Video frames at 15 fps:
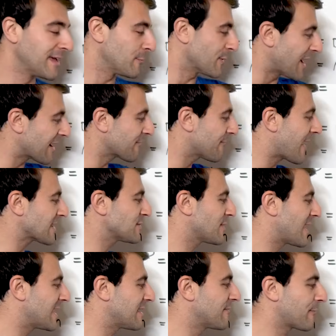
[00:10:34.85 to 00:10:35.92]
We gotta factor
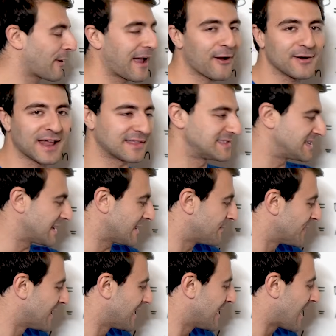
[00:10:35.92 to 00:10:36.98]
that in for air
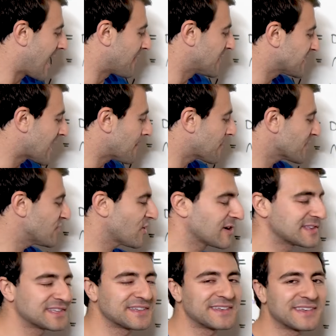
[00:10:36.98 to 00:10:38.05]
density, and the temperature
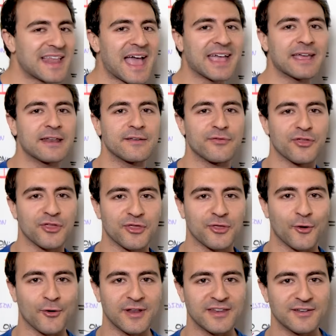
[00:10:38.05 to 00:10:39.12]
is negative
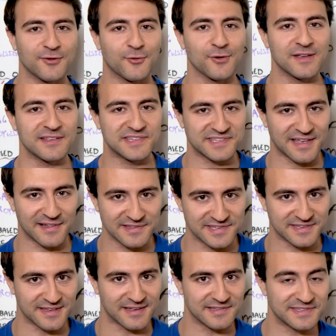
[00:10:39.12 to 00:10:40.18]
30 degrees
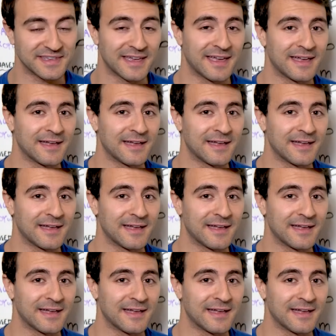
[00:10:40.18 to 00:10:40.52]
Celsius,